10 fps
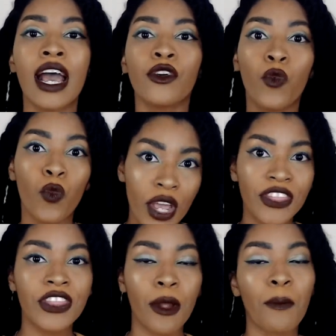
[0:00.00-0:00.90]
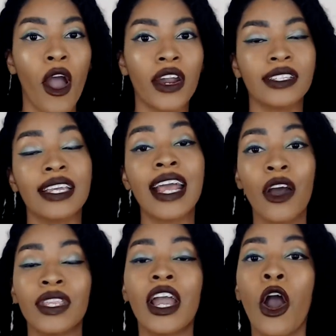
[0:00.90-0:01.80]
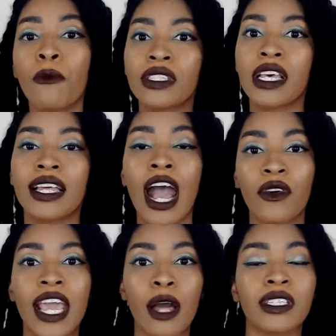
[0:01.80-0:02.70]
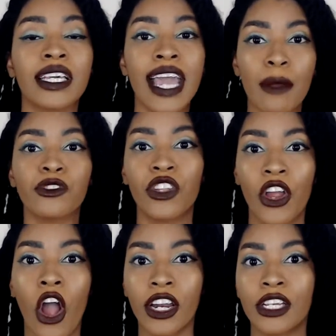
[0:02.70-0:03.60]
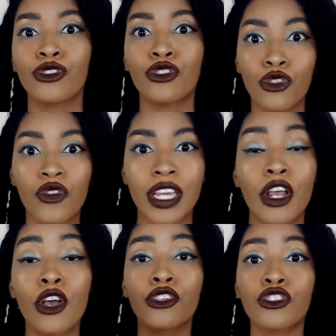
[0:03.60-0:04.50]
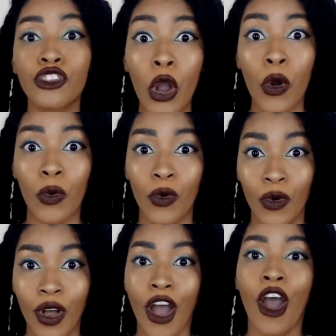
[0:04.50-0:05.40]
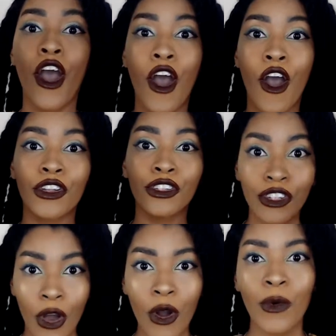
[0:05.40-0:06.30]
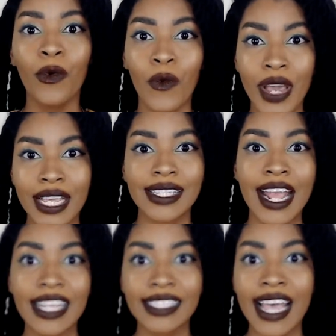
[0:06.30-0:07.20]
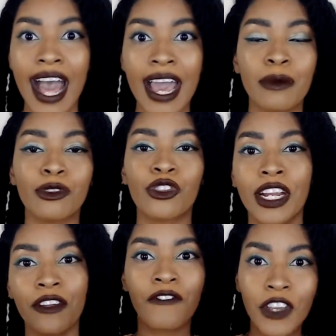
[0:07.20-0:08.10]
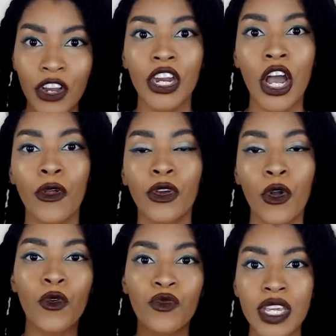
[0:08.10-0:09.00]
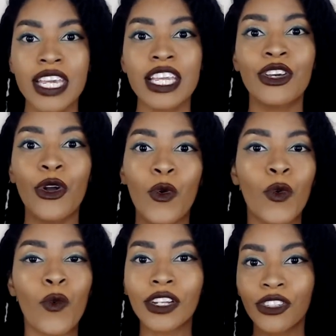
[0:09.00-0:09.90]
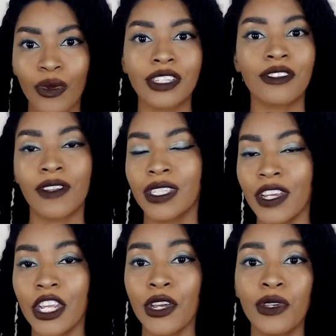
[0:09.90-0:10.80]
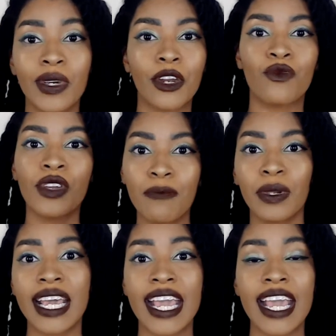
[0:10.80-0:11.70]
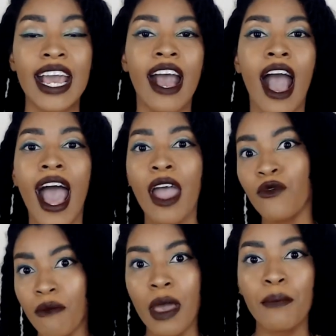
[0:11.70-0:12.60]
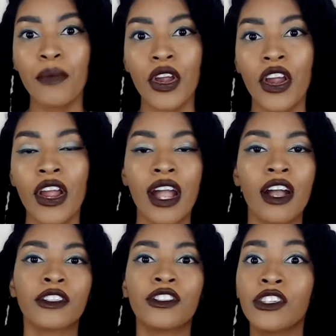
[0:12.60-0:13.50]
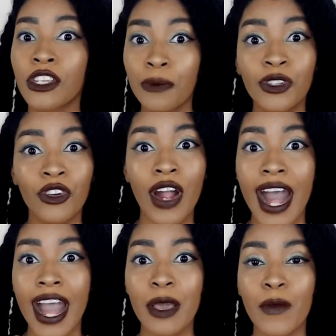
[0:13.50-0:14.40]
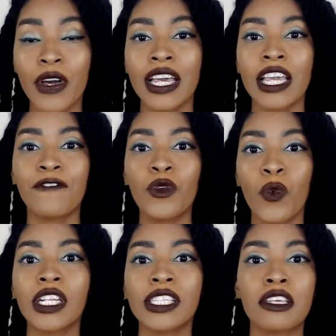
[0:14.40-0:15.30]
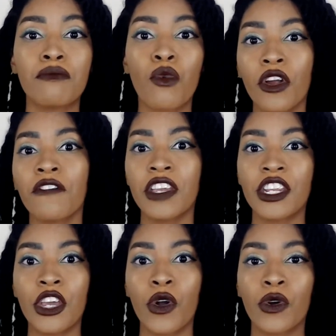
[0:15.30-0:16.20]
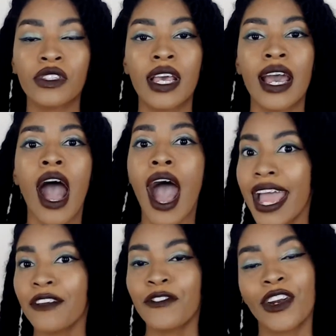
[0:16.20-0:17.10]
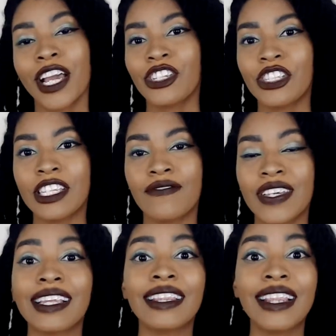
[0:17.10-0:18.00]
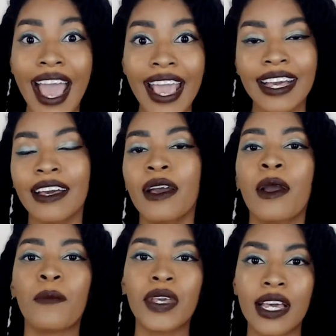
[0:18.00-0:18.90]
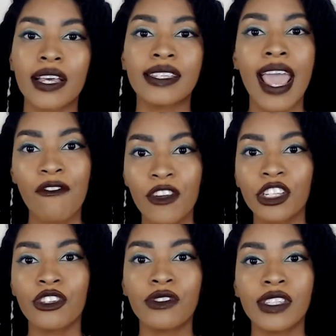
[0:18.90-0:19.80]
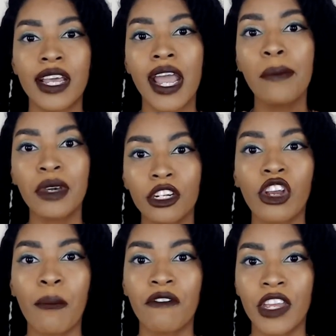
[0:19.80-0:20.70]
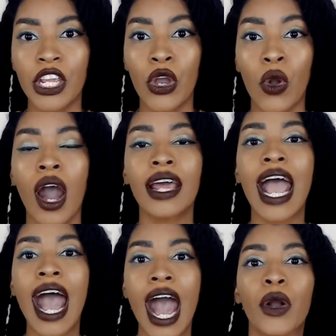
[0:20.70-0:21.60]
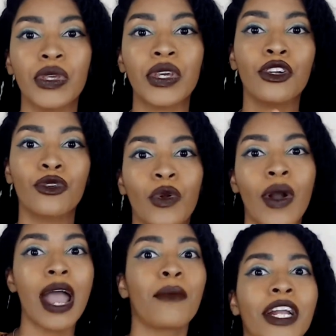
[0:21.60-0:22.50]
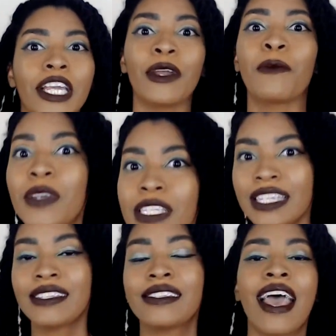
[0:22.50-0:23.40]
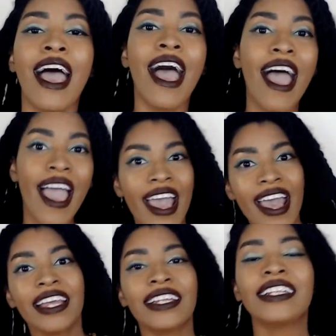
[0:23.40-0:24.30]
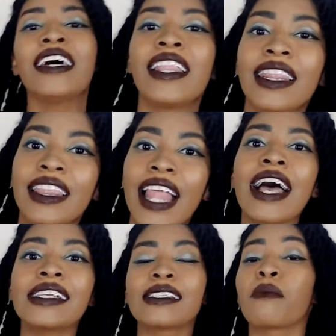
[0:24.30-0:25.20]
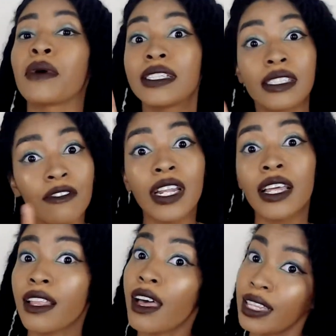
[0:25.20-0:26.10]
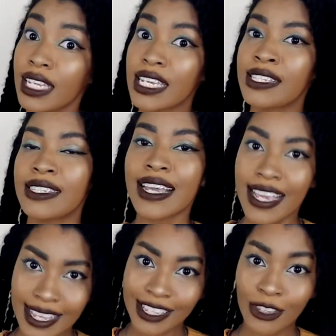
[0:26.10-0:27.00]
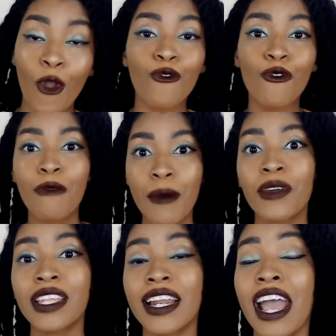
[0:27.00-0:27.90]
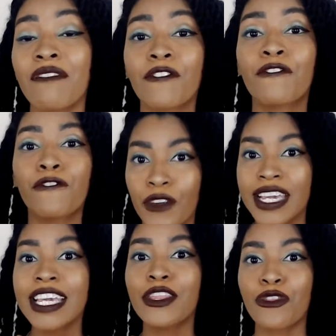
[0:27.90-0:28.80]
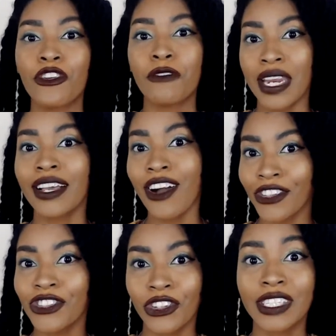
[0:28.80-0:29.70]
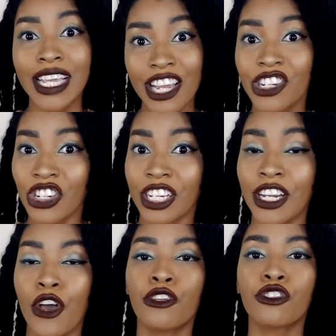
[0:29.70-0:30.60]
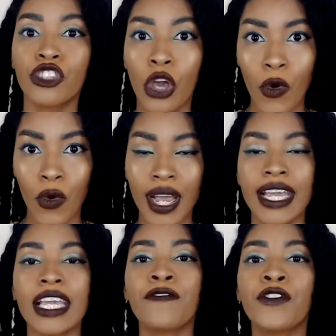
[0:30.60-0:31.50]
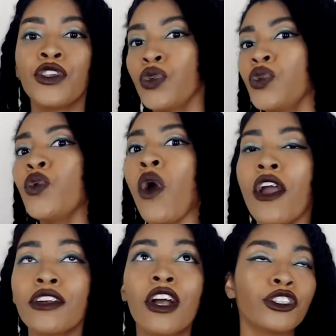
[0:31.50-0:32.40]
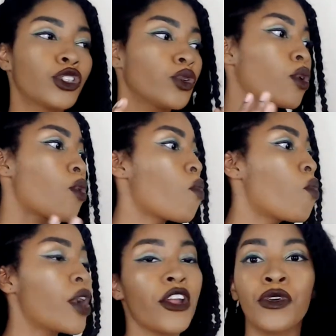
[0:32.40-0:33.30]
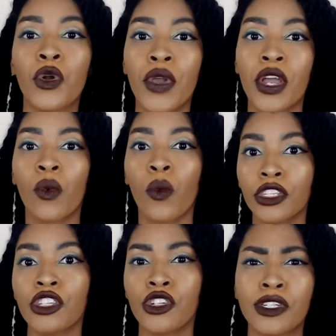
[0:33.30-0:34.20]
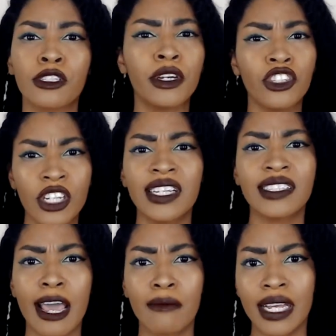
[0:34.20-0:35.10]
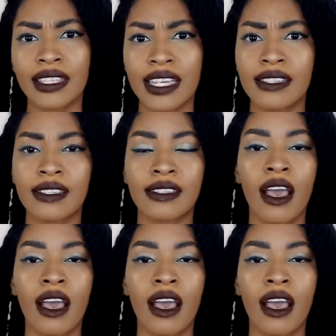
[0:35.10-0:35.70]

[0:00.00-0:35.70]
with their products and how they upsell and how they help to capture their audience through it. So don't waste any time trying to figure it out. Go read, go watch the rest of this video. You can replay, and remember to subscribe if you want to see more videos, and if you're on IGTV, to like, because every Tuesday I'm gonna drop a video on how you grow and market your business. And last but definitely not least is, remember that I have a free 30-minute consultation. So if you are not sure where you're going or what to do, especially in a time like this,